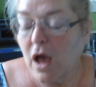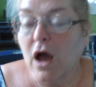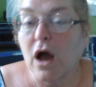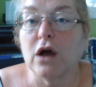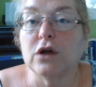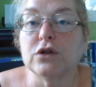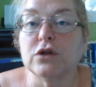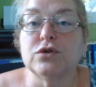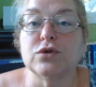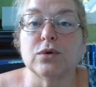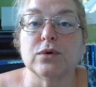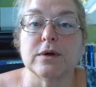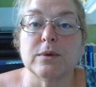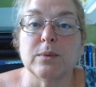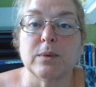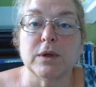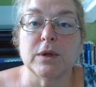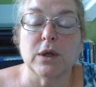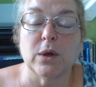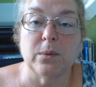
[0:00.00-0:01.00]
a door
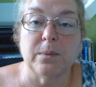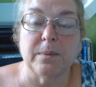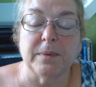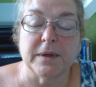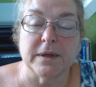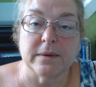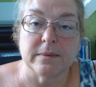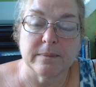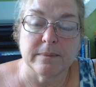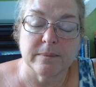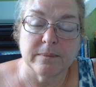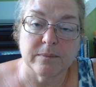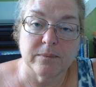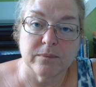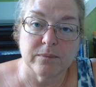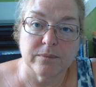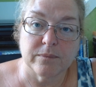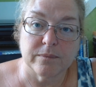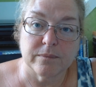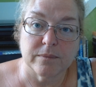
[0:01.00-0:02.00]
will open.
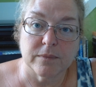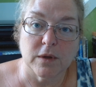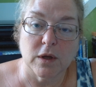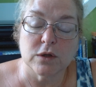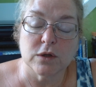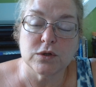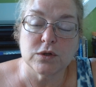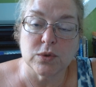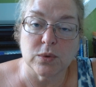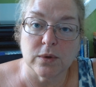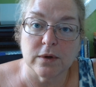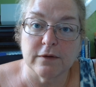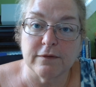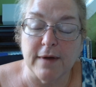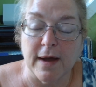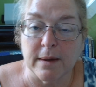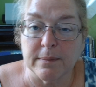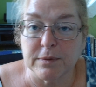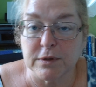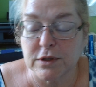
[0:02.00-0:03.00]
A door of
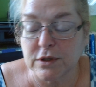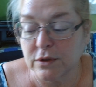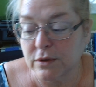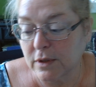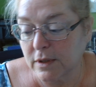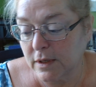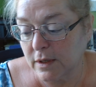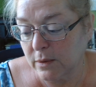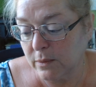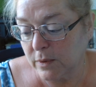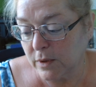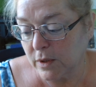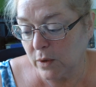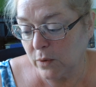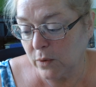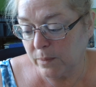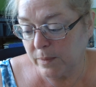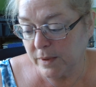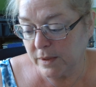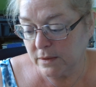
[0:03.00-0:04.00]
opportunity will
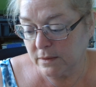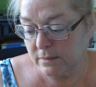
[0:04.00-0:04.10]
open.